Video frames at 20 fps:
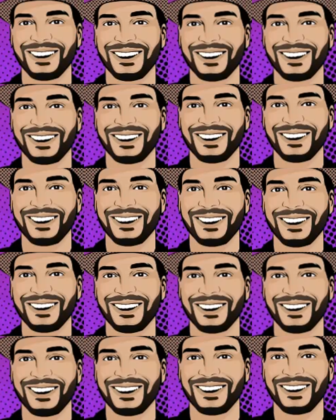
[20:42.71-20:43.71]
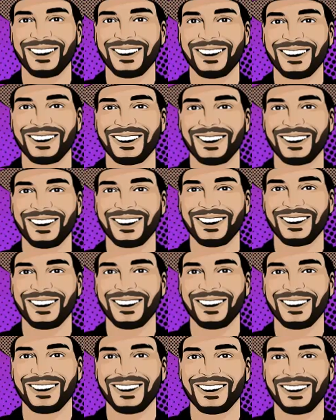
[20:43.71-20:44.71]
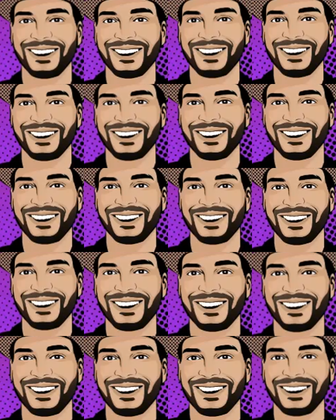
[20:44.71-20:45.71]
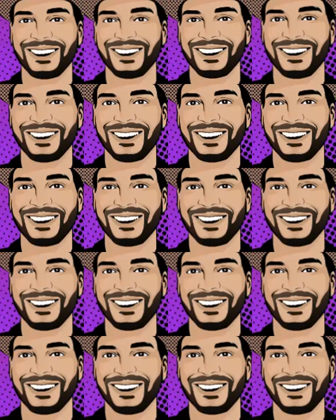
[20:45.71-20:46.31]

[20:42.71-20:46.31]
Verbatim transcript: royalty payment and people say to me oh well if i go do this on my own i don't have to